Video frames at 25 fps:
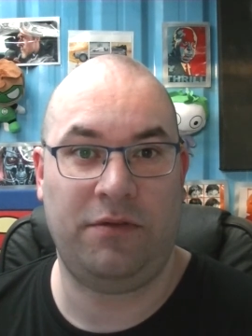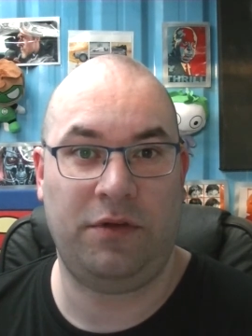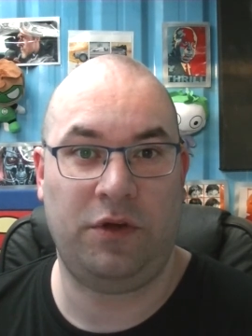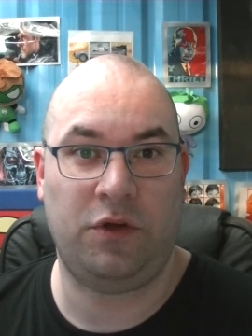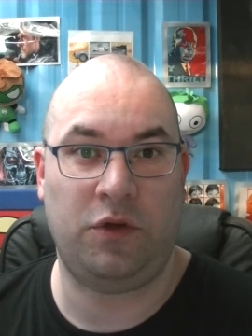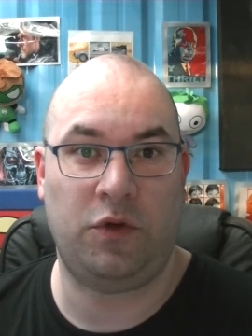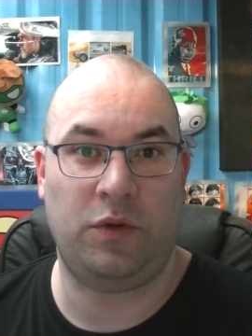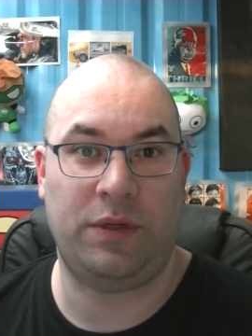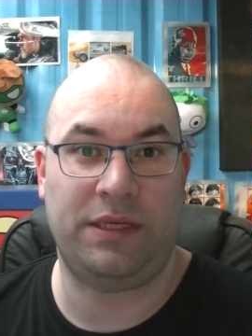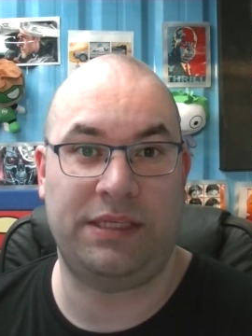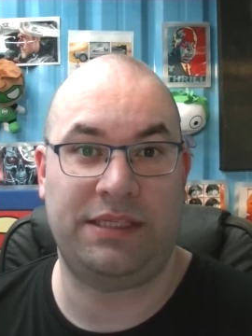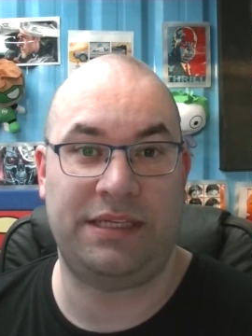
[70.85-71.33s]

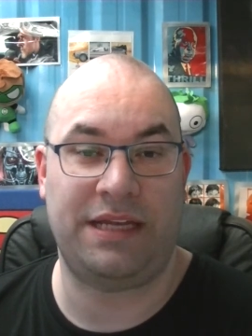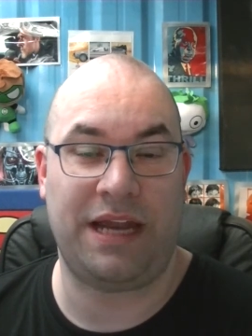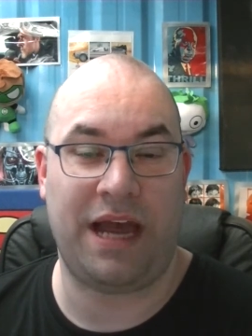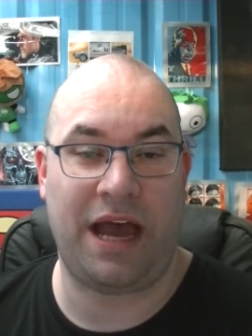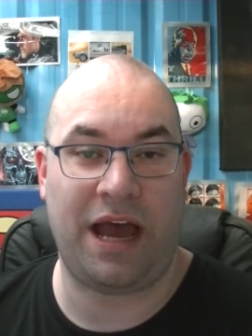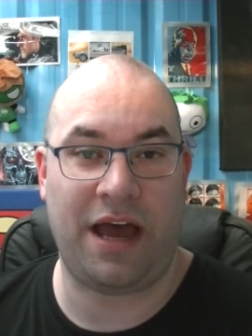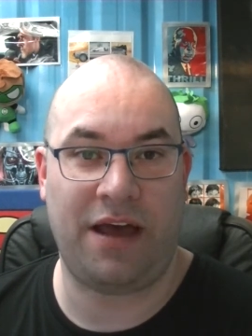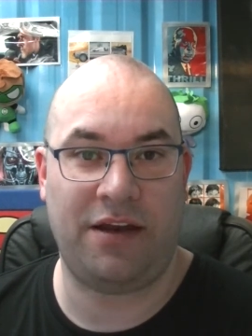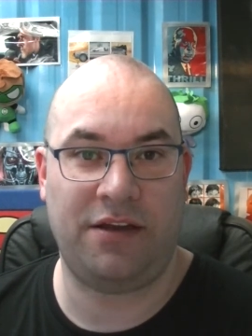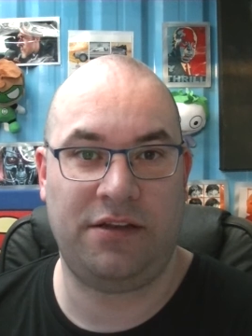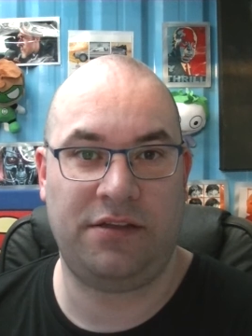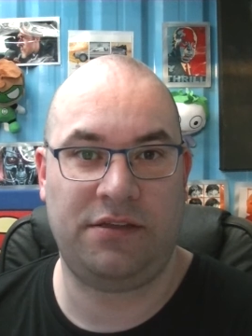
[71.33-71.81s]
who is an
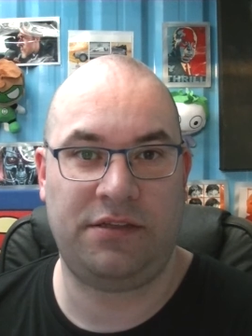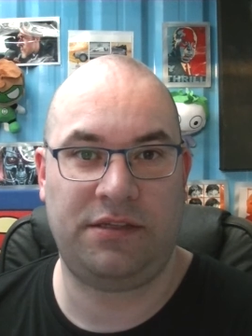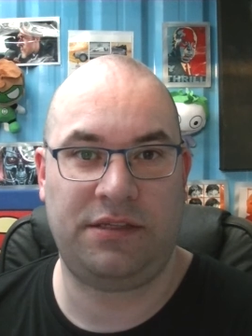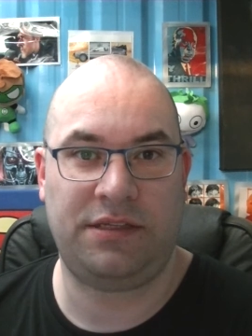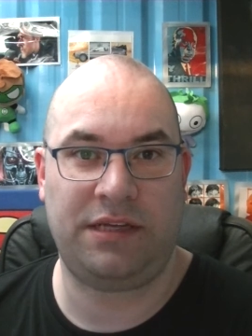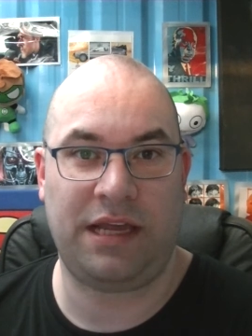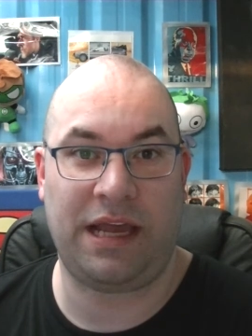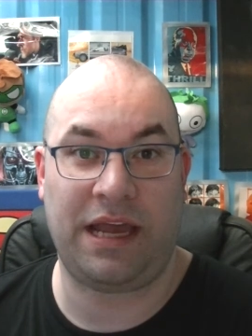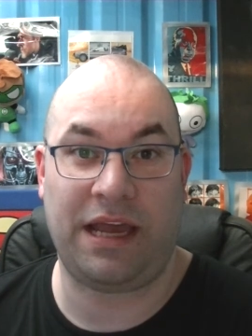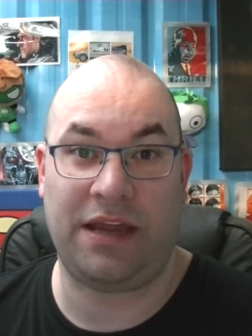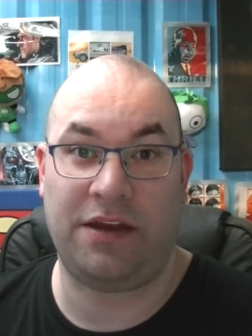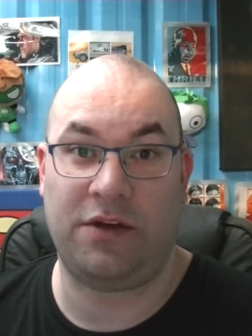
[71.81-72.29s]
artist
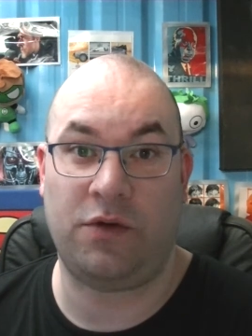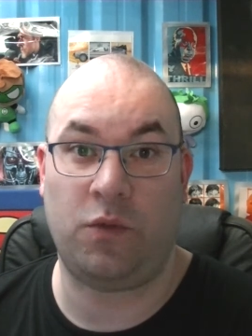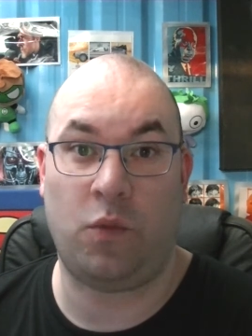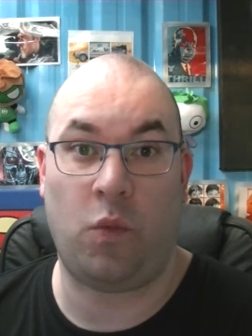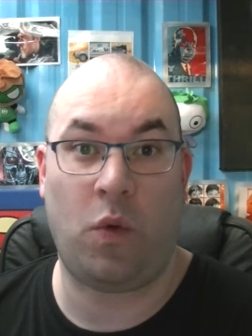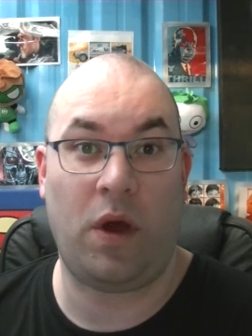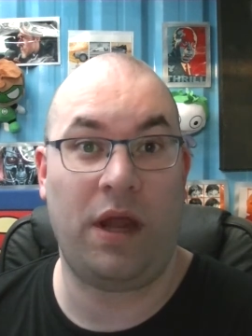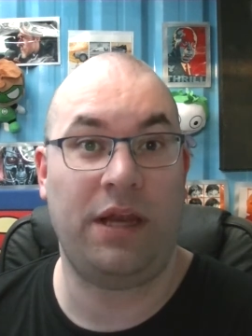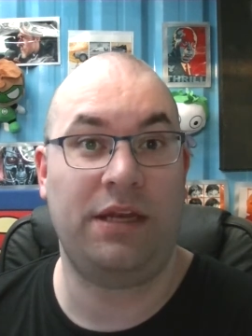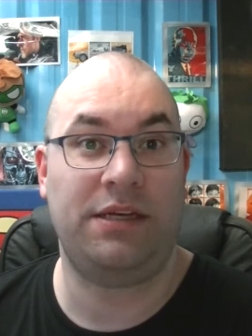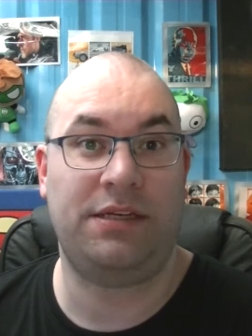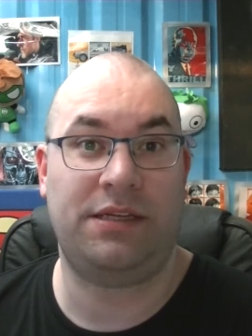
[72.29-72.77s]
and
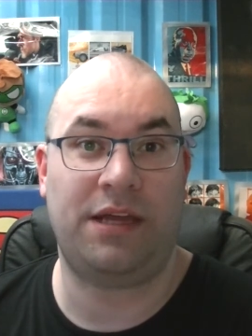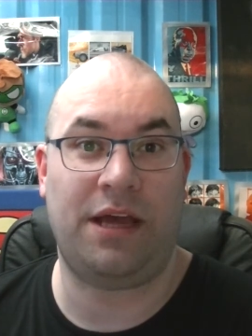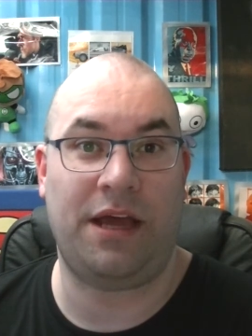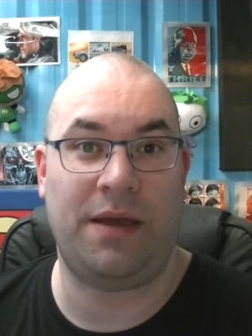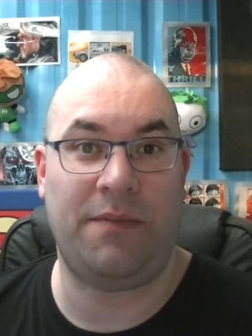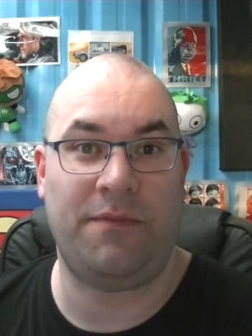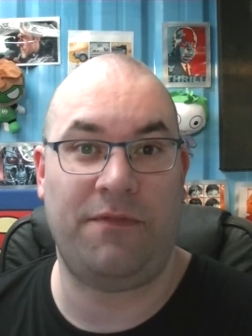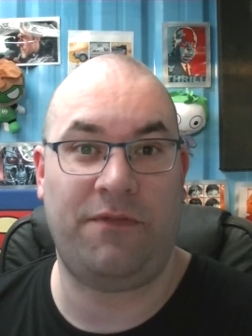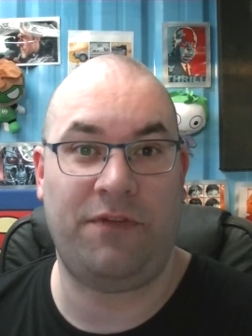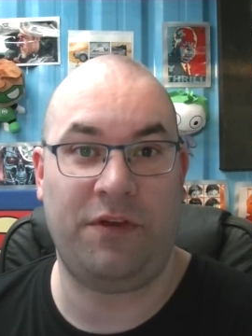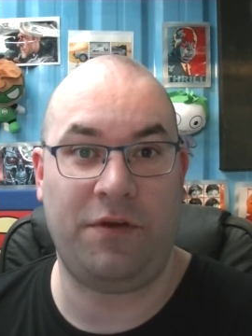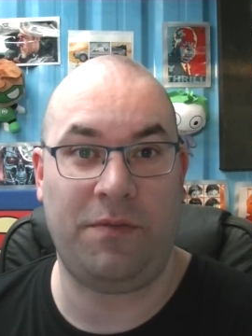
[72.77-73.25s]

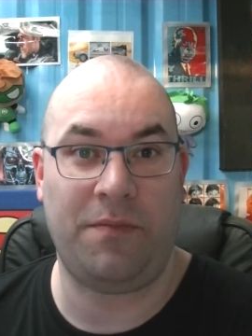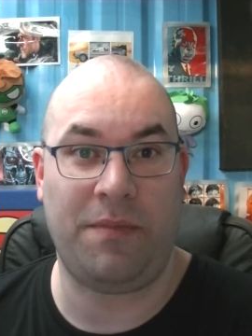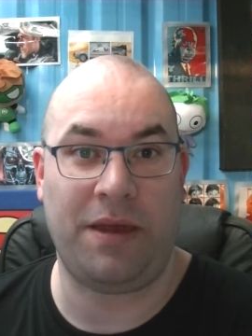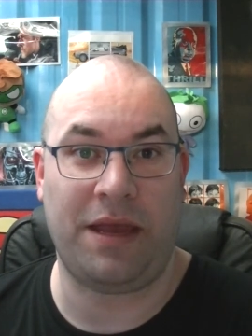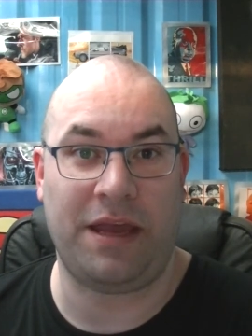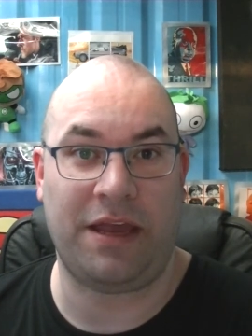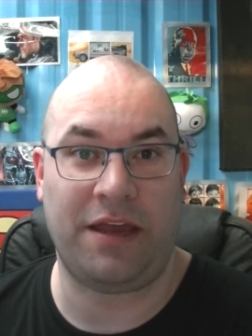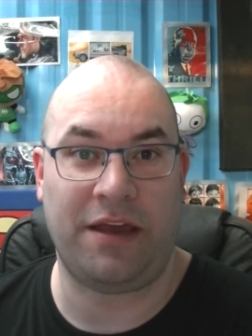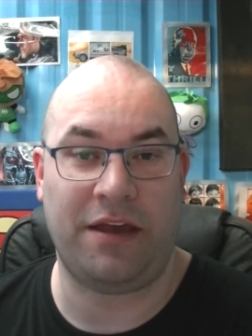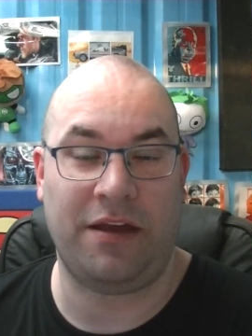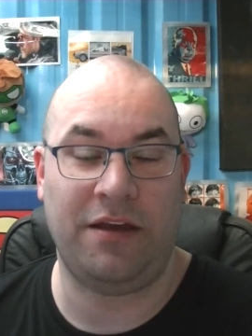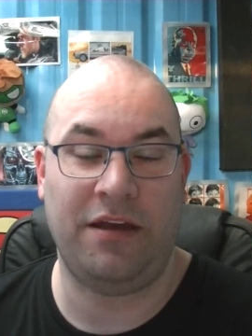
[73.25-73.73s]
one-time
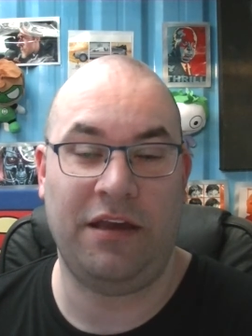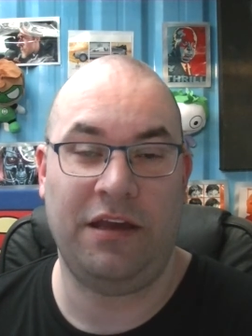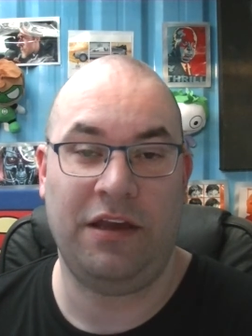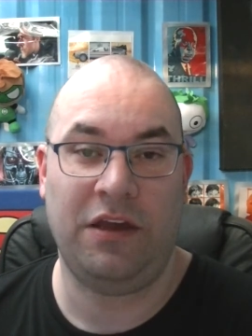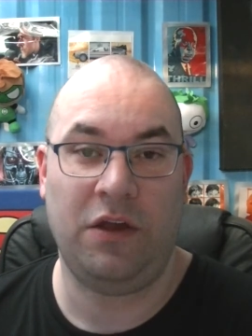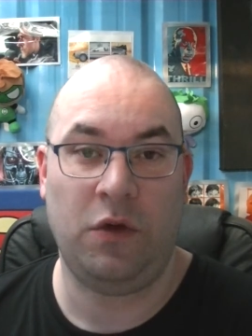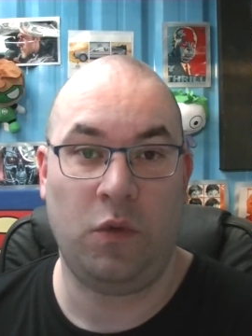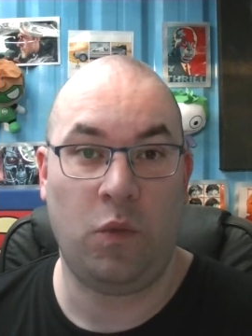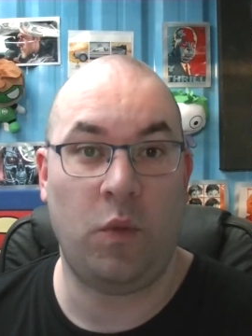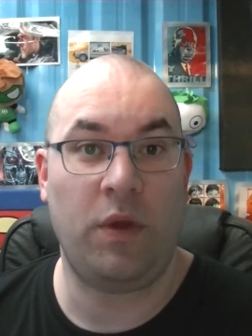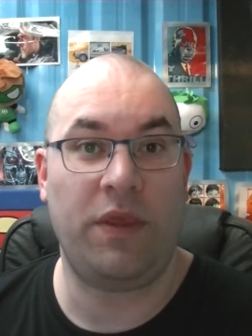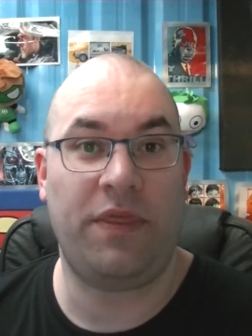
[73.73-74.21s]
filmmaker
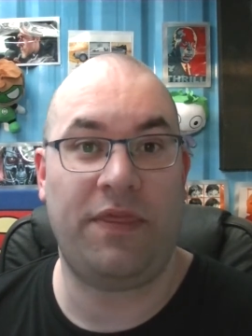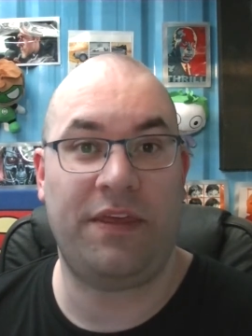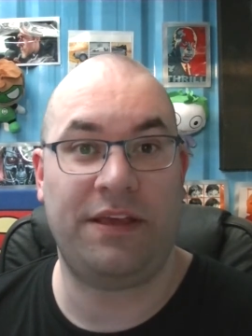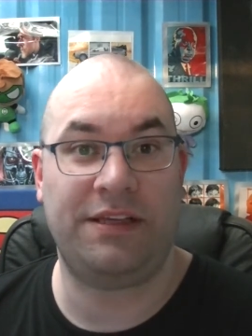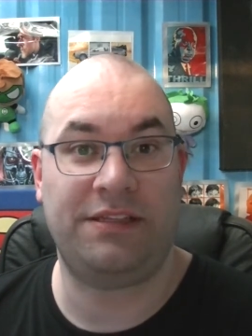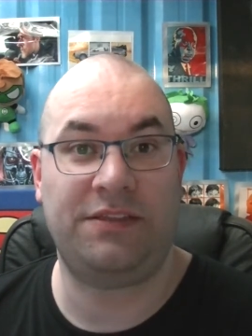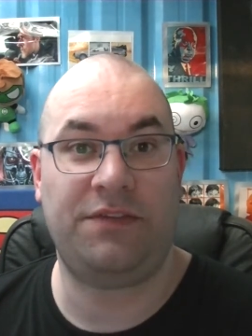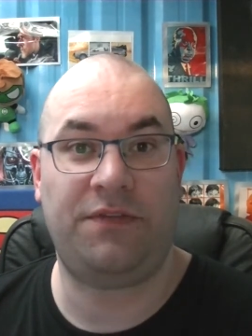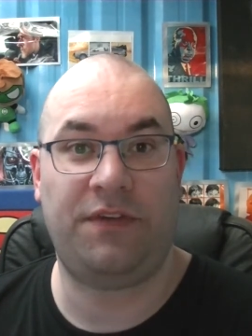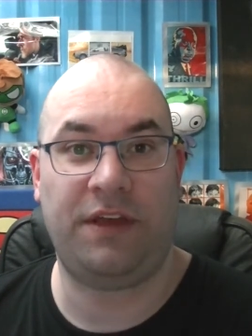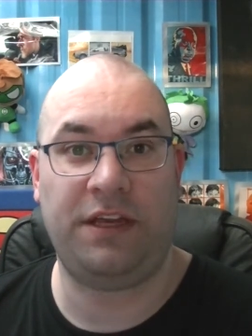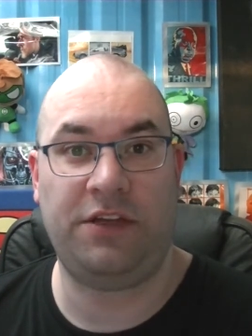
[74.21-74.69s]
with
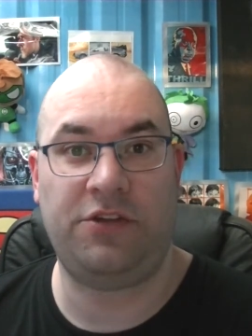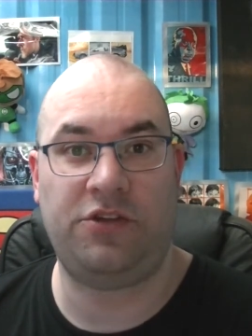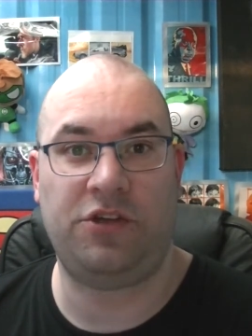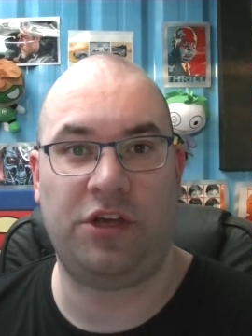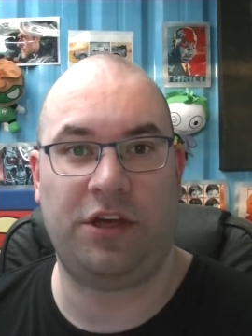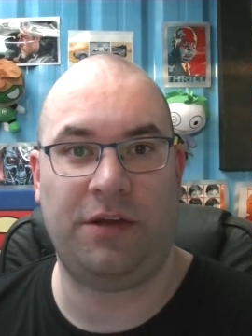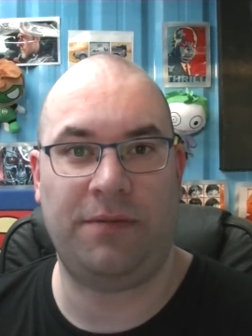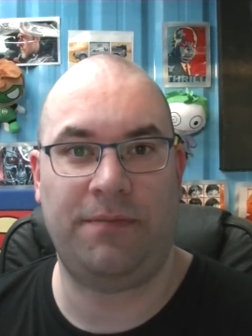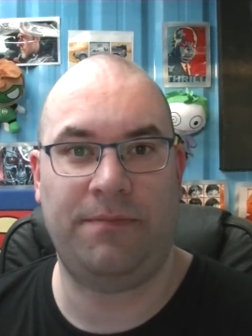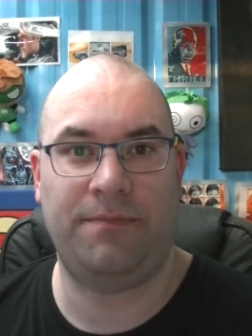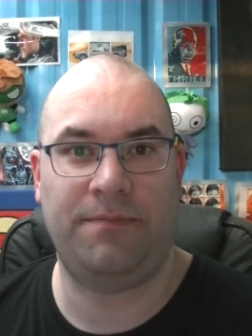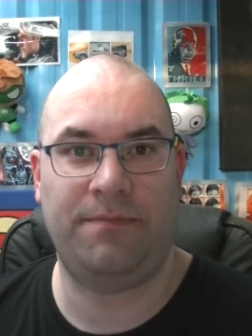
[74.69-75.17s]
this feature.